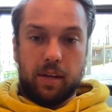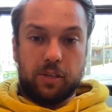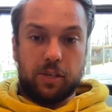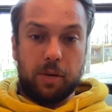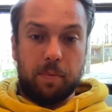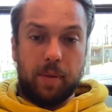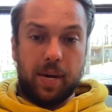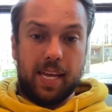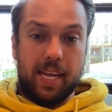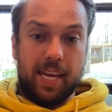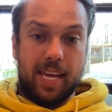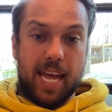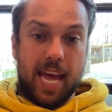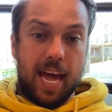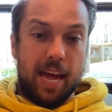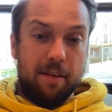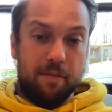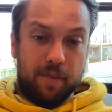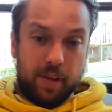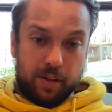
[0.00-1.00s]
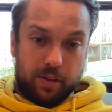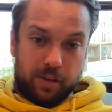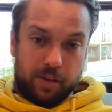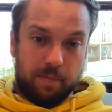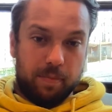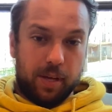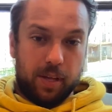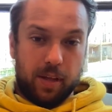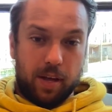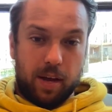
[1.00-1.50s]
Somebody gave it
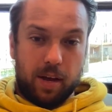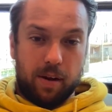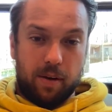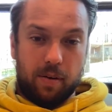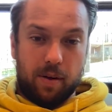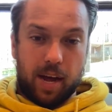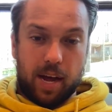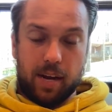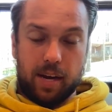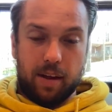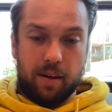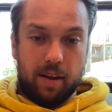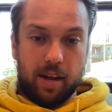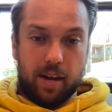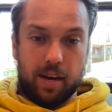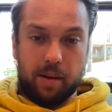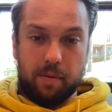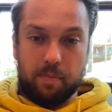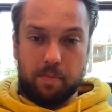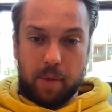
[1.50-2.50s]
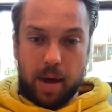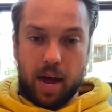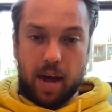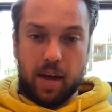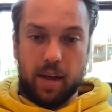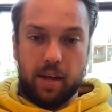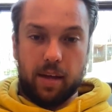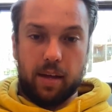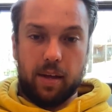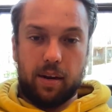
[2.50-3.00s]
to me though. I ne- I didn't
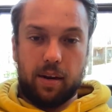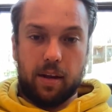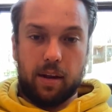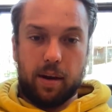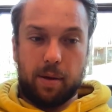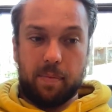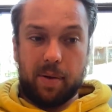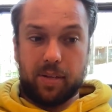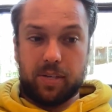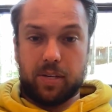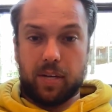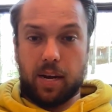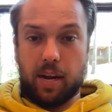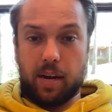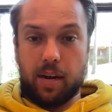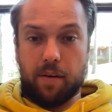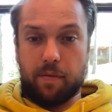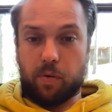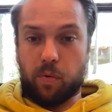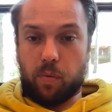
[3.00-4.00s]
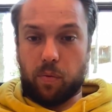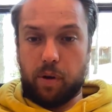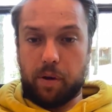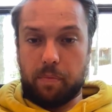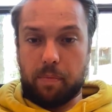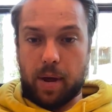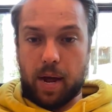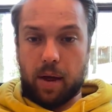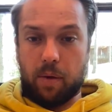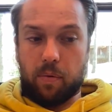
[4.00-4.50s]
buy it, and I'm not saying I never
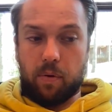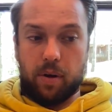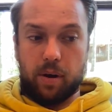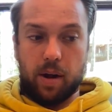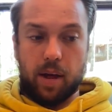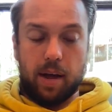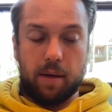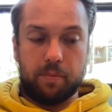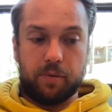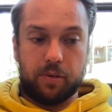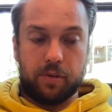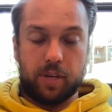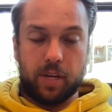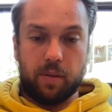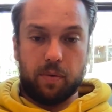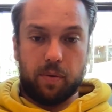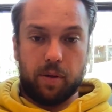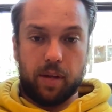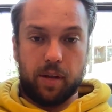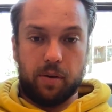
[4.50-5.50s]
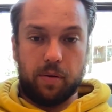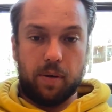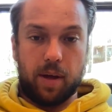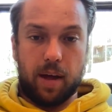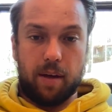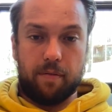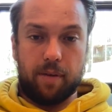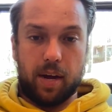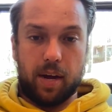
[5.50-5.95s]
would buy one. I'm just saying the one I do have,